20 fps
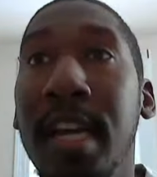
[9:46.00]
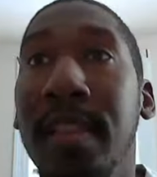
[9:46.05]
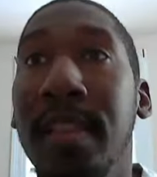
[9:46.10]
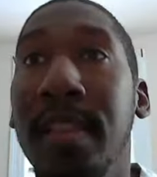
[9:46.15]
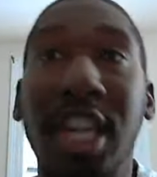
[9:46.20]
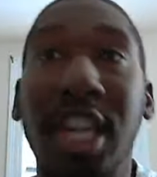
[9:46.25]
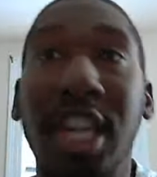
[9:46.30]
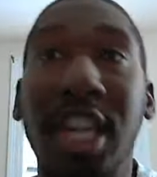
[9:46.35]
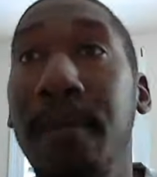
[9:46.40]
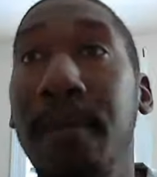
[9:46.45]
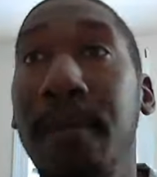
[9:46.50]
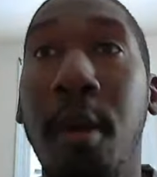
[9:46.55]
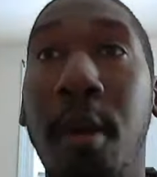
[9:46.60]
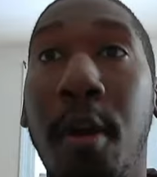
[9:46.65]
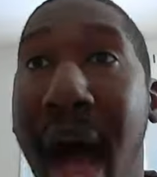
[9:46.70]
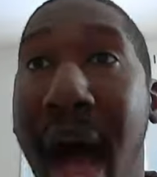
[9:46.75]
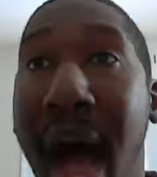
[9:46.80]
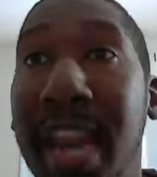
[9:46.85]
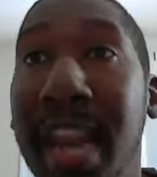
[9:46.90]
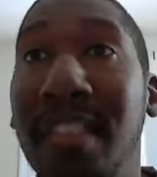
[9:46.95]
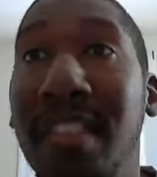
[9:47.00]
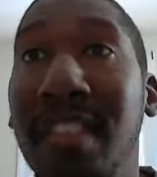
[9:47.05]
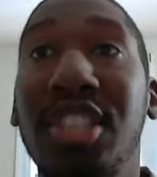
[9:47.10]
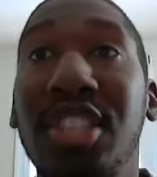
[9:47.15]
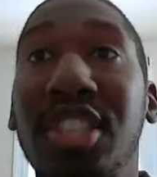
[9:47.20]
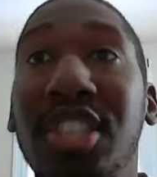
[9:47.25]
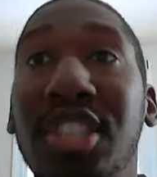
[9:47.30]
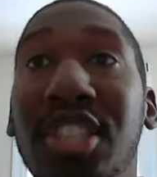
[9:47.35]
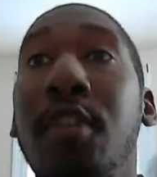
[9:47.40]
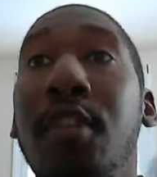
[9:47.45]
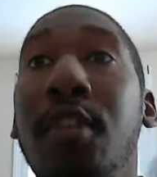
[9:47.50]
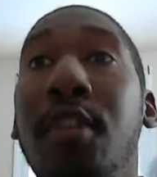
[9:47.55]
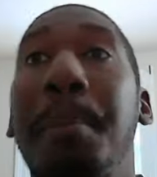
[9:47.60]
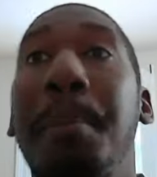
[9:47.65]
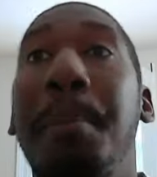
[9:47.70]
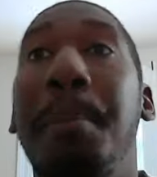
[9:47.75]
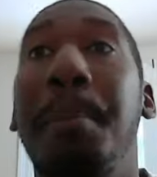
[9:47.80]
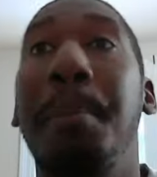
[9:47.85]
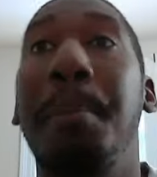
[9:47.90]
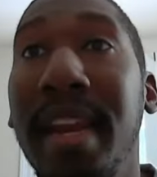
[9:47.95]
shape of your body, the shape of your
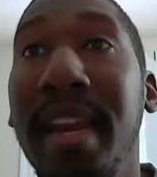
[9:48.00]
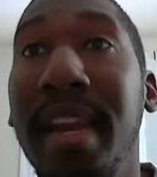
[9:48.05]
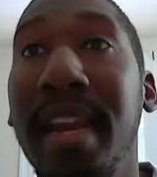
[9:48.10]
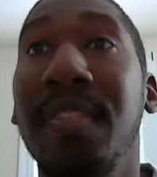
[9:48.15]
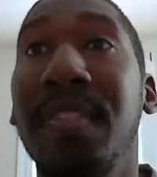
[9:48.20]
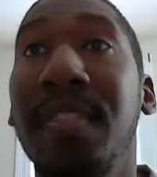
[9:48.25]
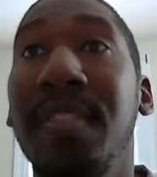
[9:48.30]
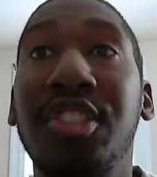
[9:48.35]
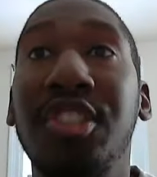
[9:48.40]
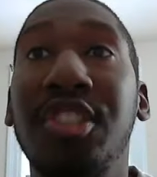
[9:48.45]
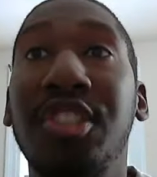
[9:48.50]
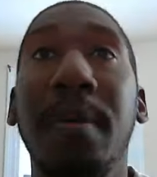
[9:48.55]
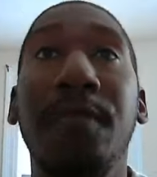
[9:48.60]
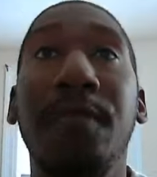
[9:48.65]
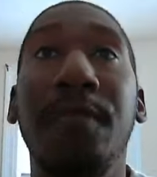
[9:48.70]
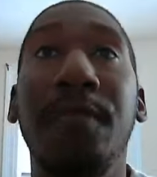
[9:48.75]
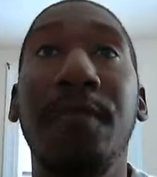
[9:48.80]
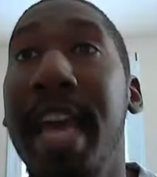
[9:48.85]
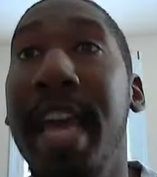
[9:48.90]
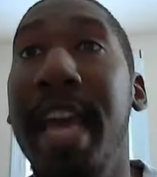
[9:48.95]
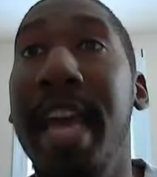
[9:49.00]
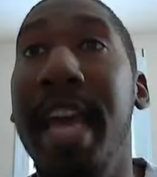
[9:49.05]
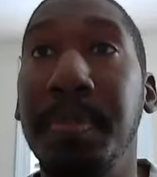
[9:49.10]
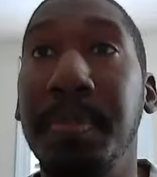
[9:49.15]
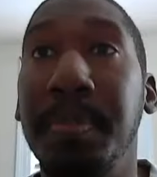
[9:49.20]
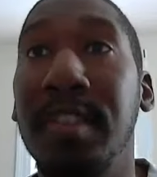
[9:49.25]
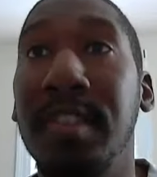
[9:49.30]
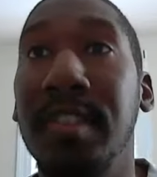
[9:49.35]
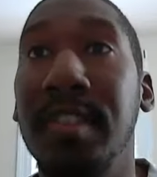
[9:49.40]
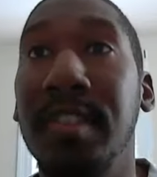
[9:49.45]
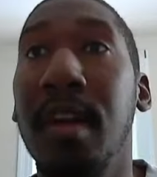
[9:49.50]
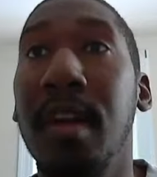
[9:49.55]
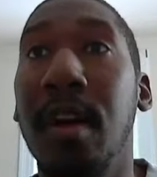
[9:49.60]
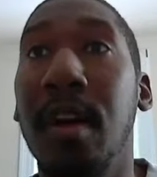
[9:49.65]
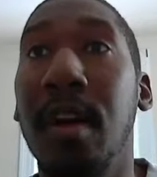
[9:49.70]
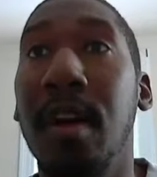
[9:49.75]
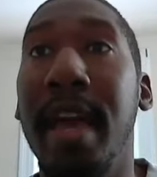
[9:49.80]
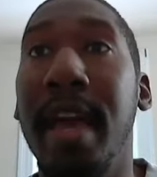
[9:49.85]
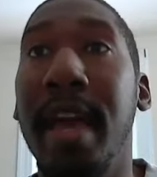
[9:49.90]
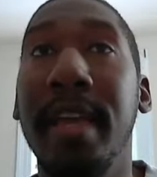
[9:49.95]
butt, the shape of your hips,
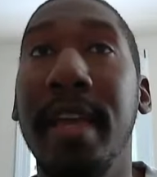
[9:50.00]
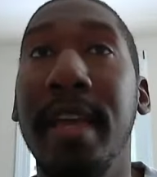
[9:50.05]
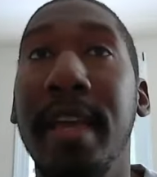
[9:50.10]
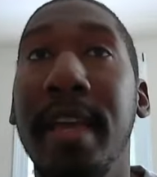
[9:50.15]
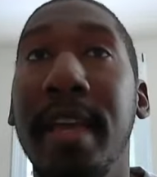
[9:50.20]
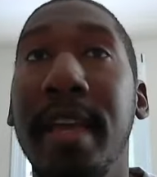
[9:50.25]
okay?